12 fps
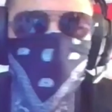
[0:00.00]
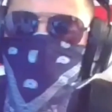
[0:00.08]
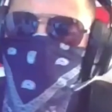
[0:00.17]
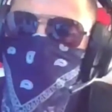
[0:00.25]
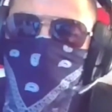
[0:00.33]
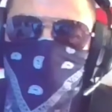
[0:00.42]

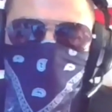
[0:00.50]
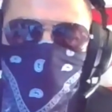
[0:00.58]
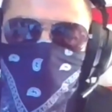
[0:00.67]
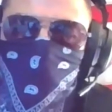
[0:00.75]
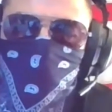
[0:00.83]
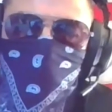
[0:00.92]
find like a
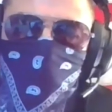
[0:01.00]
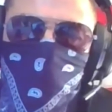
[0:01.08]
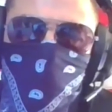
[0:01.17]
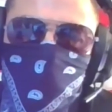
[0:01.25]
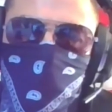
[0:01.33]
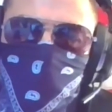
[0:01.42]
great
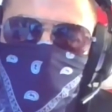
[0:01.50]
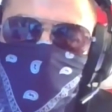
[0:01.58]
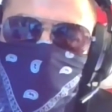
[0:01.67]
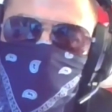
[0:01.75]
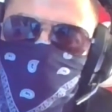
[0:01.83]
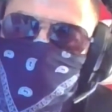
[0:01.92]
location,
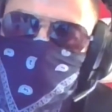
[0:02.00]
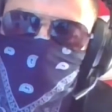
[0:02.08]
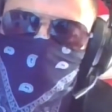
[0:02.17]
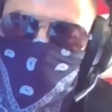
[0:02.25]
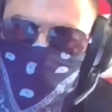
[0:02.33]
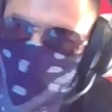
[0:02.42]

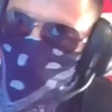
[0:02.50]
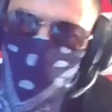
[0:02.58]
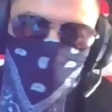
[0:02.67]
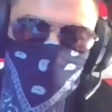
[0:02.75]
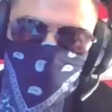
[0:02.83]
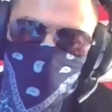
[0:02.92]
it's one
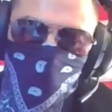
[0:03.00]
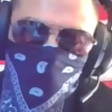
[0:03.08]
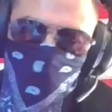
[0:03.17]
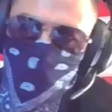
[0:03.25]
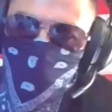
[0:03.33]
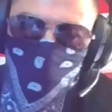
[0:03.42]
and done.
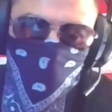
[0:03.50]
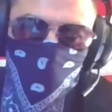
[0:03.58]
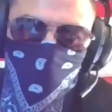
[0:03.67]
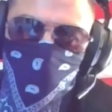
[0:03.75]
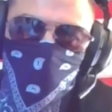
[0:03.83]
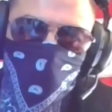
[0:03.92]
You got to
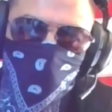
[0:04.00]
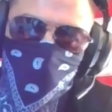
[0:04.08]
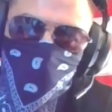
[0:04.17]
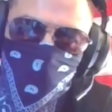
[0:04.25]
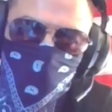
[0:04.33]
move on.